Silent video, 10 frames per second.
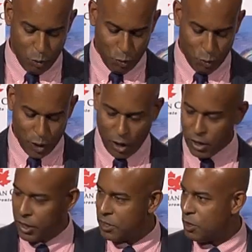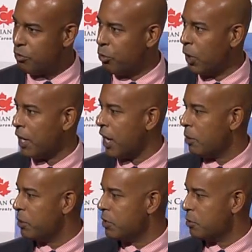Regardless of what
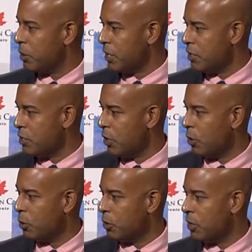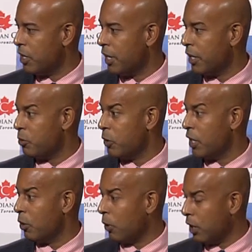happens, please know that we
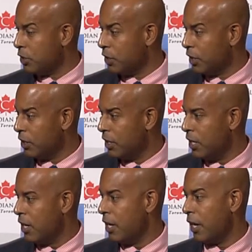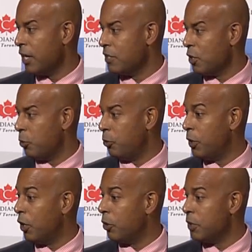are watching, and as we
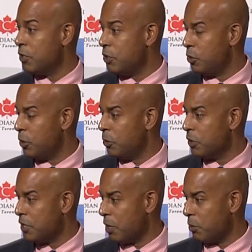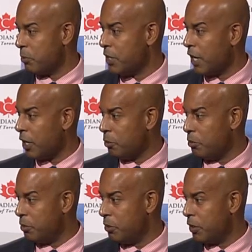always do, we will step up to
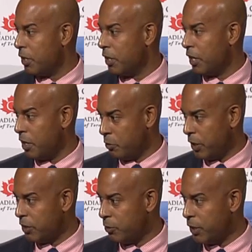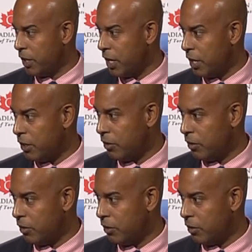help in any way that we can.